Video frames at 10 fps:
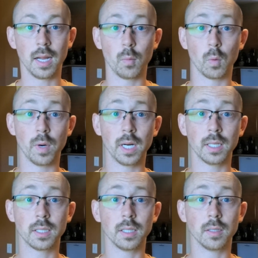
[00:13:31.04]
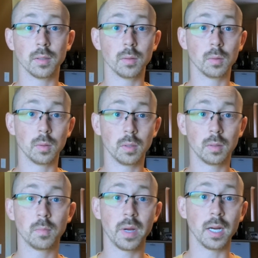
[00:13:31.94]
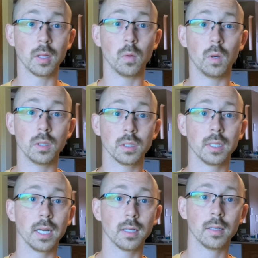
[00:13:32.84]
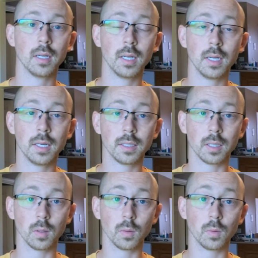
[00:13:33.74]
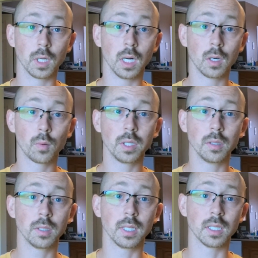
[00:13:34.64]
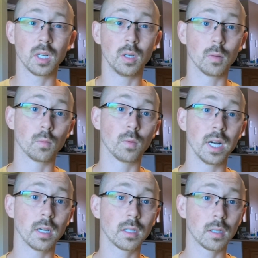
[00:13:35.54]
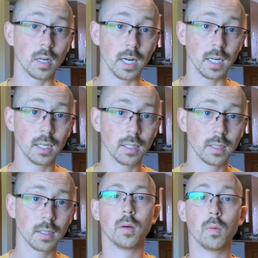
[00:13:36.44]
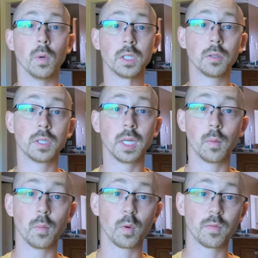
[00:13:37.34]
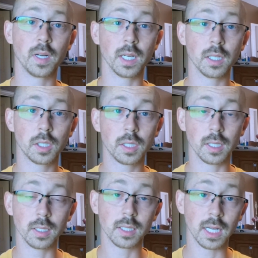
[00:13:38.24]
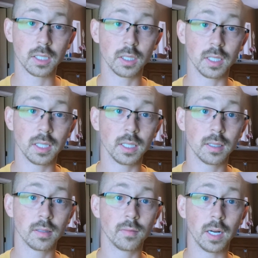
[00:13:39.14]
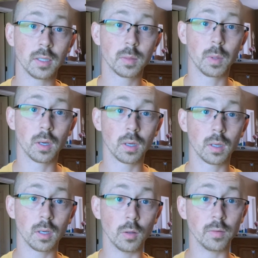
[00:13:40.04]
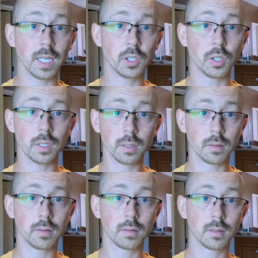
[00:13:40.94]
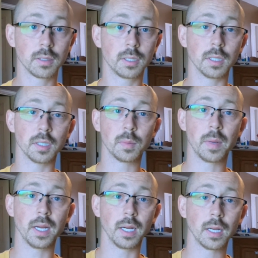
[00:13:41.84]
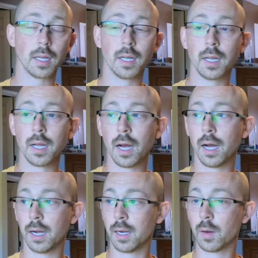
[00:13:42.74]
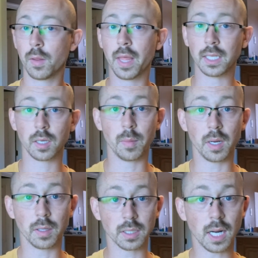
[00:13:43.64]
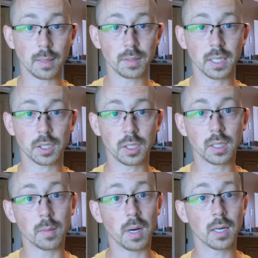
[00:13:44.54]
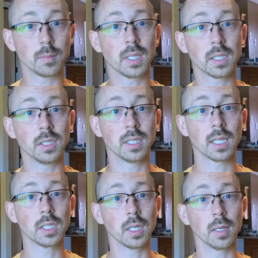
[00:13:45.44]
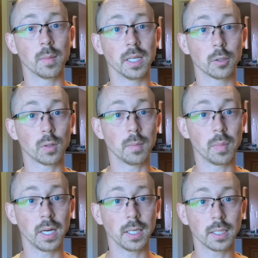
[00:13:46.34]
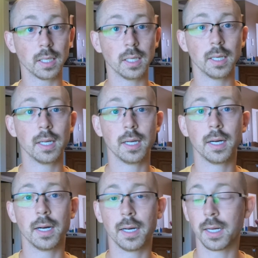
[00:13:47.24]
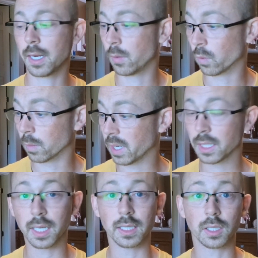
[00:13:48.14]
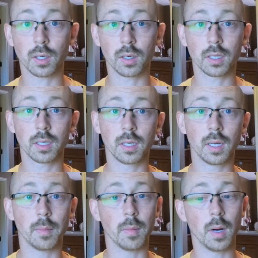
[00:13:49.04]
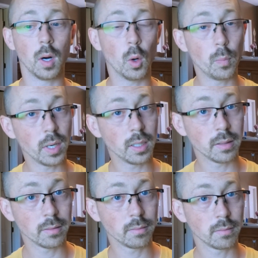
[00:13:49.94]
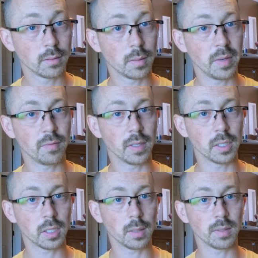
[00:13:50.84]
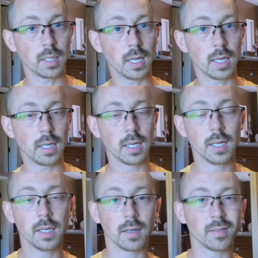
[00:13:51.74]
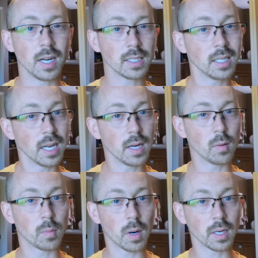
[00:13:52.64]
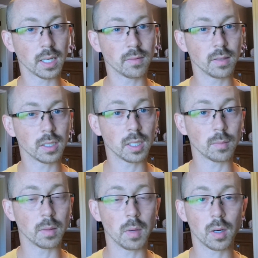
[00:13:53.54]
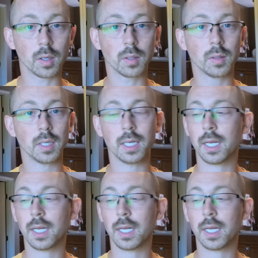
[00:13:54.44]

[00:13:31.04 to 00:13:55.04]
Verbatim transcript: and we're ready to do paint on the walls now. So the color we're using is called Rare Gray. What you'll see when we're finished is actually Valspar Ovation series paint. Uh, that's gonna be on the top section. The bottom section is actually gonna be a trim paint, uh, and we're about to get started. I'm hoping to be finished up today. If not today, we'll probably get finished up tomorrow,